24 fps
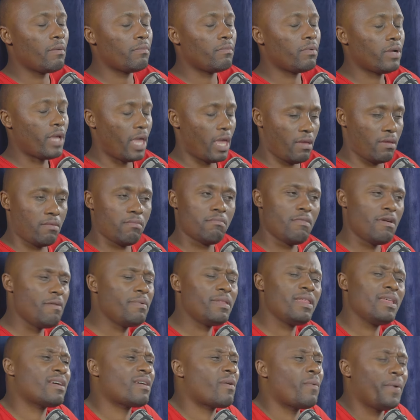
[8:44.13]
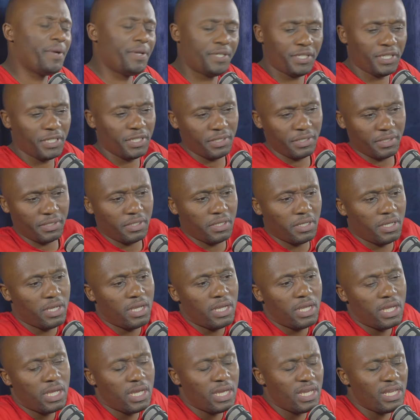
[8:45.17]
Okay, maybe the question
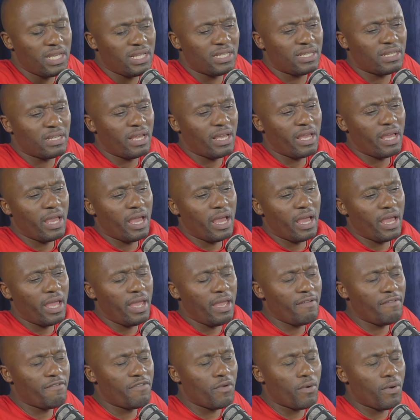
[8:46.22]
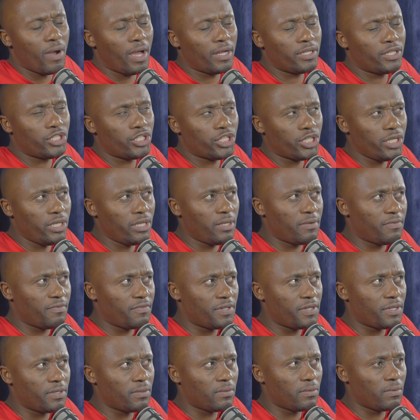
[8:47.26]
is, have you
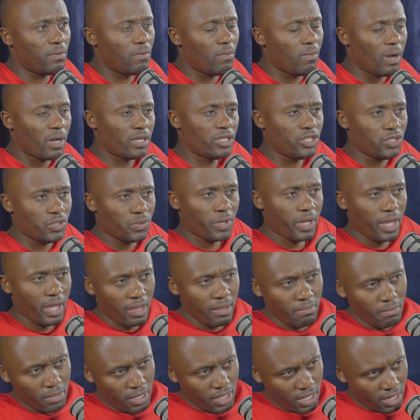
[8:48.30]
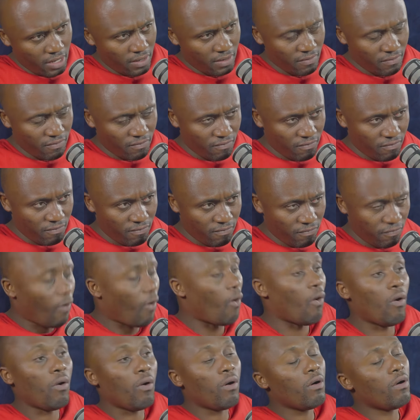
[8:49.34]
achieved what you came in
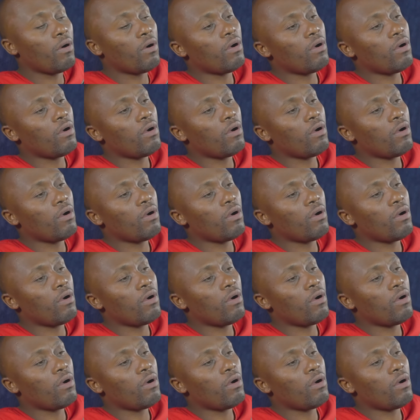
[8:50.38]
for?